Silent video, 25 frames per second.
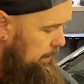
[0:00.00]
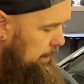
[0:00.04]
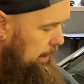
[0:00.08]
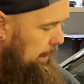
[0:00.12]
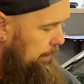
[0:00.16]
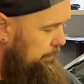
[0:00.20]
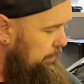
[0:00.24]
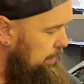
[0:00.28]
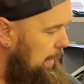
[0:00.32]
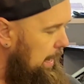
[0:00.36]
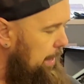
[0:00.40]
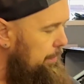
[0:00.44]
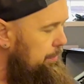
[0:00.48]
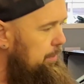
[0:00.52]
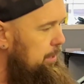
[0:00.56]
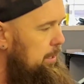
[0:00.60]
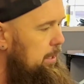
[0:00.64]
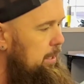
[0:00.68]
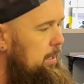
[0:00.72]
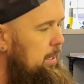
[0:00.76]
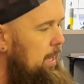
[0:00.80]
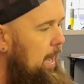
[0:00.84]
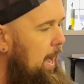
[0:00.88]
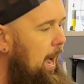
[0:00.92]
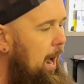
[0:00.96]
I've got
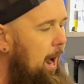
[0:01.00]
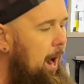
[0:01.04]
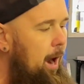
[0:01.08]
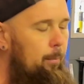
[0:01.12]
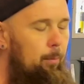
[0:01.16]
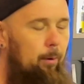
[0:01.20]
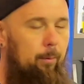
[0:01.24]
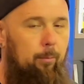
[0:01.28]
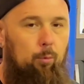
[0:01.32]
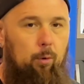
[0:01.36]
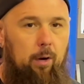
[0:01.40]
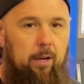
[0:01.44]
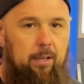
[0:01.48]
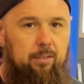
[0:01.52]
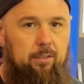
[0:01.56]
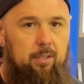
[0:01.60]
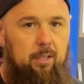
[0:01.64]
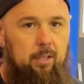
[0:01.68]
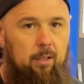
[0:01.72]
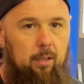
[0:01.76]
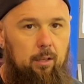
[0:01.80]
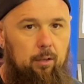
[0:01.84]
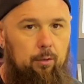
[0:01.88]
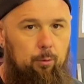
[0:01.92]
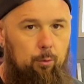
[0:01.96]
the hybrid
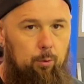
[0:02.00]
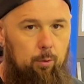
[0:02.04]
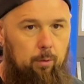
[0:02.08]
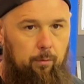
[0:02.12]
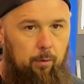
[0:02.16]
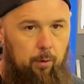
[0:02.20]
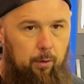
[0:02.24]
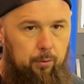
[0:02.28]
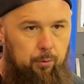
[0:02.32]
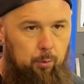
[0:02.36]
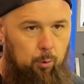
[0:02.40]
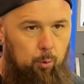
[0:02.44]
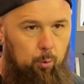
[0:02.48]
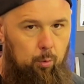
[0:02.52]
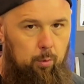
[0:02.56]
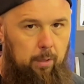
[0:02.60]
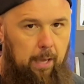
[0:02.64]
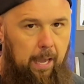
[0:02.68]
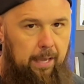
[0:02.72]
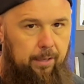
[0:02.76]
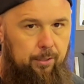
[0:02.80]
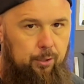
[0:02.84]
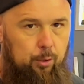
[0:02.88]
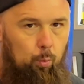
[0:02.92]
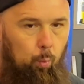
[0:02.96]
racing universal
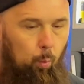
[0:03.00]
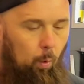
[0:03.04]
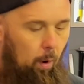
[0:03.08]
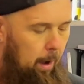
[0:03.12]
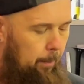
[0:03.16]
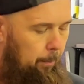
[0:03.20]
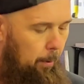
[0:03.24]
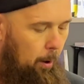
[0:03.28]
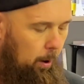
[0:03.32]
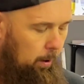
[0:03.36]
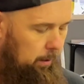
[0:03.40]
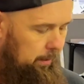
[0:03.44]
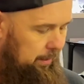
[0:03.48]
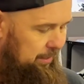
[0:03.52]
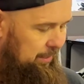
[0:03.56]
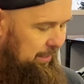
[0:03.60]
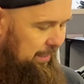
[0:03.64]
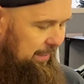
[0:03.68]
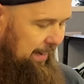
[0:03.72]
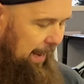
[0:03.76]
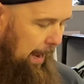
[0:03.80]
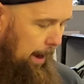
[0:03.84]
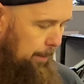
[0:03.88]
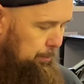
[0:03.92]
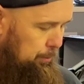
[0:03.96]
K-Swap harness
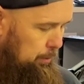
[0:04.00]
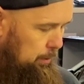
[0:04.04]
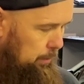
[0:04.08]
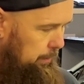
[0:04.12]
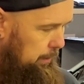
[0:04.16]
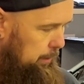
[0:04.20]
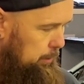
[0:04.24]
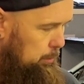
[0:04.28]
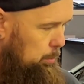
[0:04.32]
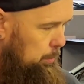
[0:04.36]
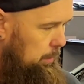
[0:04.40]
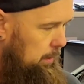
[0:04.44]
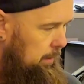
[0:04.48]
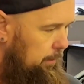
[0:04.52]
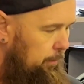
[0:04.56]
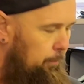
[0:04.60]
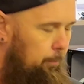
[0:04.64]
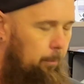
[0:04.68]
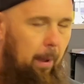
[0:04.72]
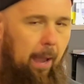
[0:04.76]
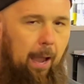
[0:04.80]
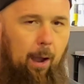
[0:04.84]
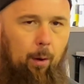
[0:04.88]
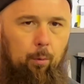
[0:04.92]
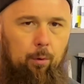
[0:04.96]
adapter. This will give
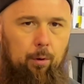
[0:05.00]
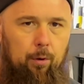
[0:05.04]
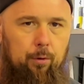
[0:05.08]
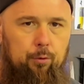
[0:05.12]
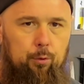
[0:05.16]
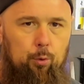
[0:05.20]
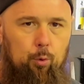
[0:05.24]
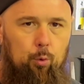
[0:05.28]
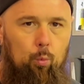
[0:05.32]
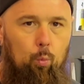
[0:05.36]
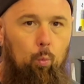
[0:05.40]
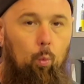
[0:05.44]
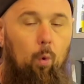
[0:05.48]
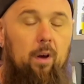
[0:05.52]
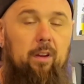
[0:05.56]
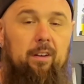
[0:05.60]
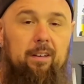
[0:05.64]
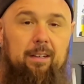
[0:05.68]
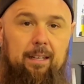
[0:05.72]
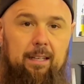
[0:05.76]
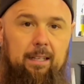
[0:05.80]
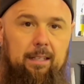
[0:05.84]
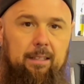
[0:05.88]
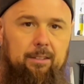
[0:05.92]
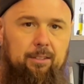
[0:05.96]
power to what
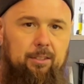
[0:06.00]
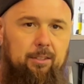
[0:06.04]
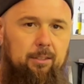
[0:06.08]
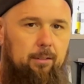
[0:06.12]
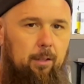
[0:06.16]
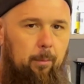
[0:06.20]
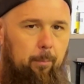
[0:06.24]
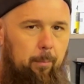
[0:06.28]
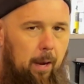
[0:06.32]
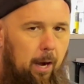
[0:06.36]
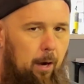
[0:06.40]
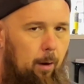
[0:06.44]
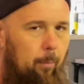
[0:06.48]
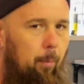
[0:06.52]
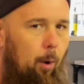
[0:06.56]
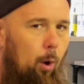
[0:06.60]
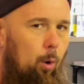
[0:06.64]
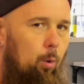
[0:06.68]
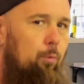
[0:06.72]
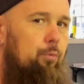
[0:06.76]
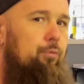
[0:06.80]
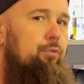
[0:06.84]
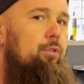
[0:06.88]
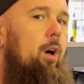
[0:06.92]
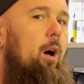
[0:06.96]
needs the bare
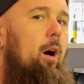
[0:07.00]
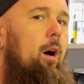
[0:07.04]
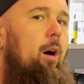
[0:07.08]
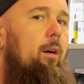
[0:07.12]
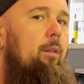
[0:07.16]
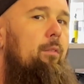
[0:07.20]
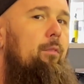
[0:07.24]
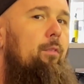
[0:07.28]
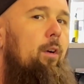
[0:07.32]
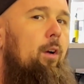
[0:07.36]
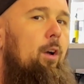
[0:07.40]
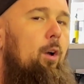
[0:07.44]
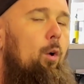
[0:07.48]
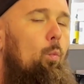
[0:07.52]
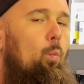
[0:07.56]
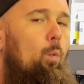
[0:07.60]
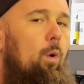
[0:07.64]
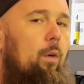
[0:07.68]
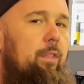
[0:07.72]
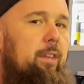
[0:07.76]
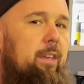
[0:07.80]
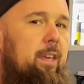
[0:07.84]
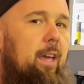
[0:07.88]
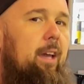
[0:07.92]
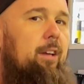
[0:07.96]
bones of
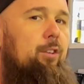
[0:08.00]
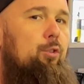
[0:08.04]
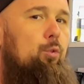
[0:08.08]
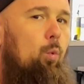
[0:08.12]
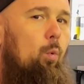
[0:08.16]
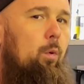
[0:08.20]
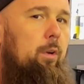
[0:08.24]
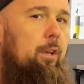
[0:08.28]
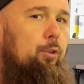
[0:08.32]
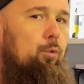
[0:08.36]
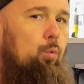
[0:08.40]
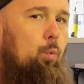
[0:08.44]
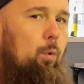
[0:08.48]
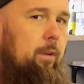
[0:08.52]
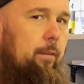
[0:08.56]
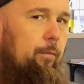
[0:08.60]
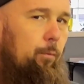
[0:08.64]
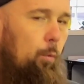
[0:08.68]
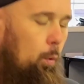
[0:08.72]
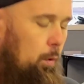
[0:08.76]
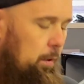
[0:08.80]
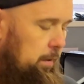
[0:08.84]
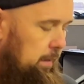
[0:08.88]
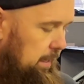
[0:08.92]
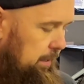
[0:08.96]
what the
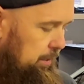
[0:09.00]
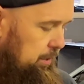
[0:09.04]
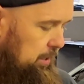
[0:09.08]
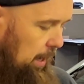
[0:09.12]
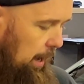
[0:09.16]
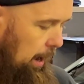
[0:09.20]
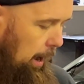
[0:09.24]
K2024 needs to